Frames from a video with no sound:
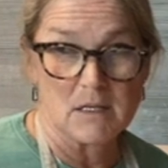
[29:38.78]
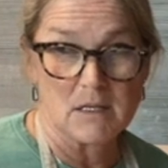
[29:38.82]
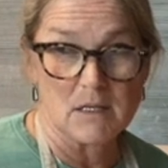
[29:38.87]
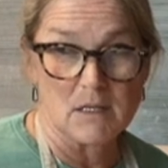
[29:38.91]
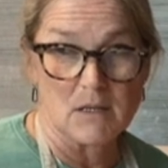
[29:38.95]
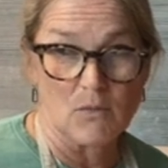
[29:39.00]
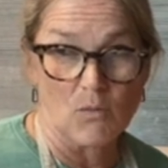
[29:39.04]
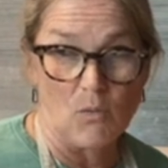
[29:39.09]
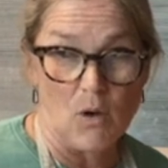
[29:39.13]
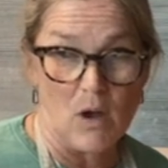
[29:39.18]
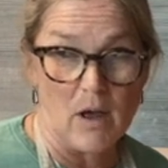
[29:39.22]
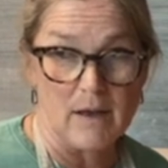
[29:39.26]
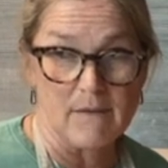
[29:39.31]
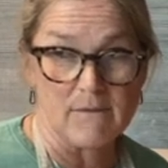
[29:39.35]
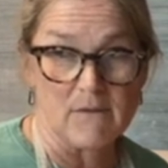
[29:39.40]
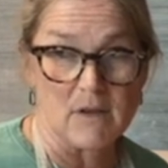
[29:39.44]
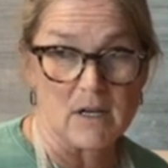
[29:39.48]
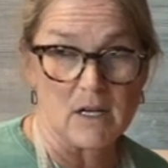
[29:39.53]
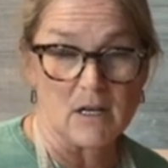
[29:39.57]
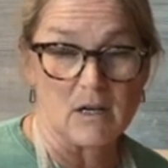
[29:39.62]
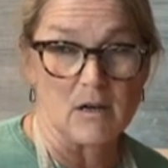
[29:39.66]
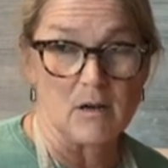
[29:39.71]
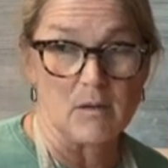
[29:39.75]
wine
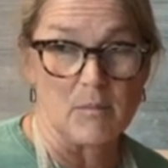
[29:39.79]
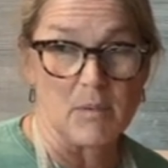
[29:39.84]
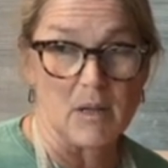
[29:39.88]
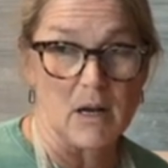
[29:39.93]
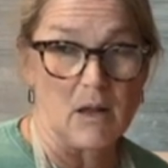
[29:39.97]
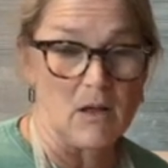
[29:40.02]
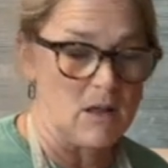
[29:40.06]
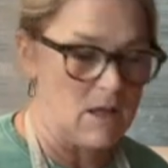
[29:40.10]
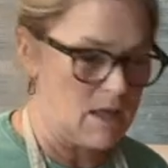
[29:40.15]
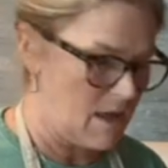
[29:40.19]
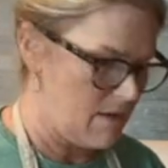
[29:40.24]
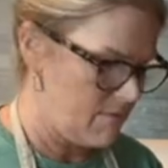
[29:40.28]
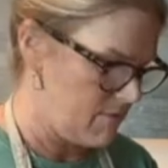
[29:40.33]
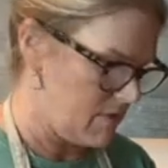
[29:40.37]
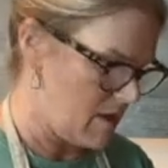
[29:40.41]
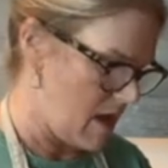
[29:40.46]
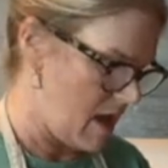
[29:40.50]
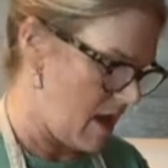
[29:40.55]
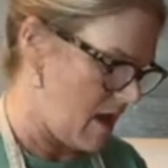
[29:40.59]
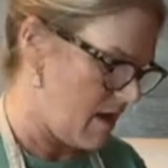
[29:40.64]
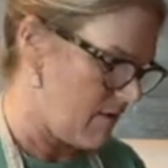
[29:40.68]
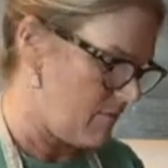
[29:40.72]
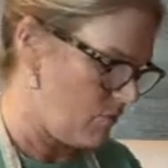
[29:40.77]
vinegar, but I
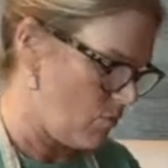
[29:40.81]
have